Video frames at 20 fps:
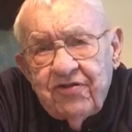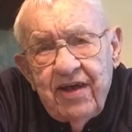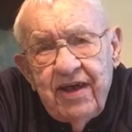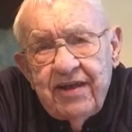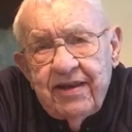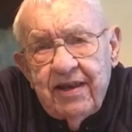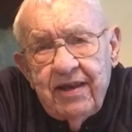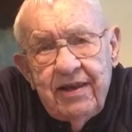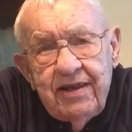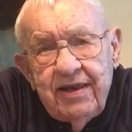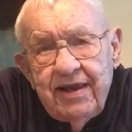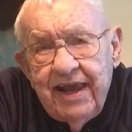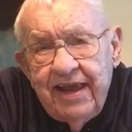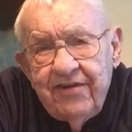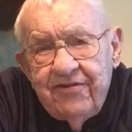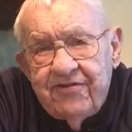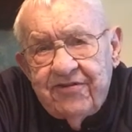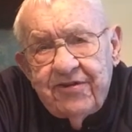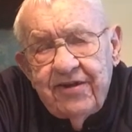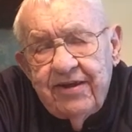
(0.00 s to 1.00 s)
at
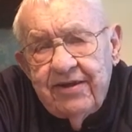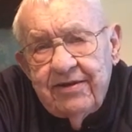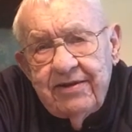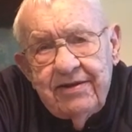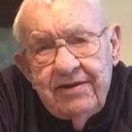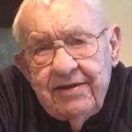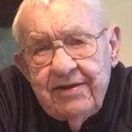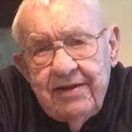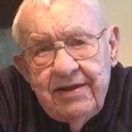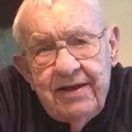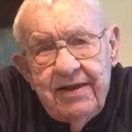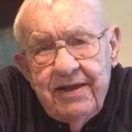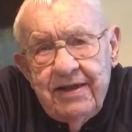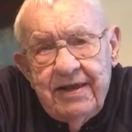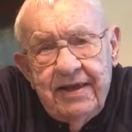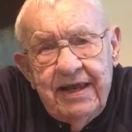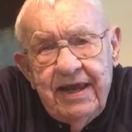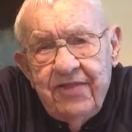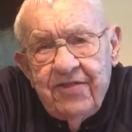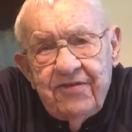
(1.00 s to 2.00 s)
Kingston
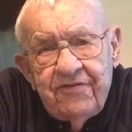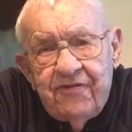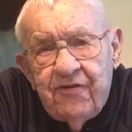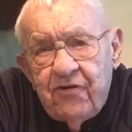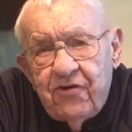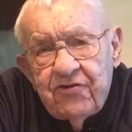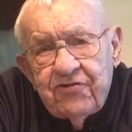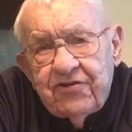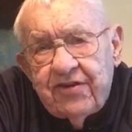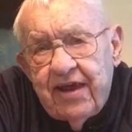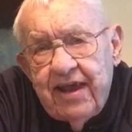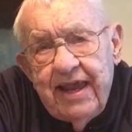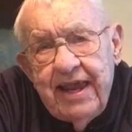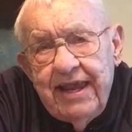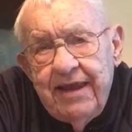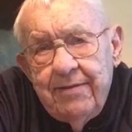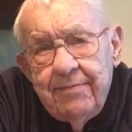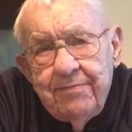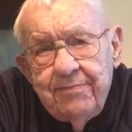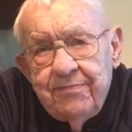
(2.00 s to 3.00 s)
in the first
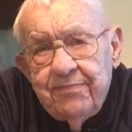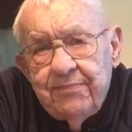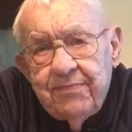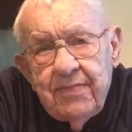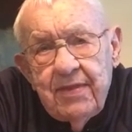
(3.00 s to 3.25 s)
game.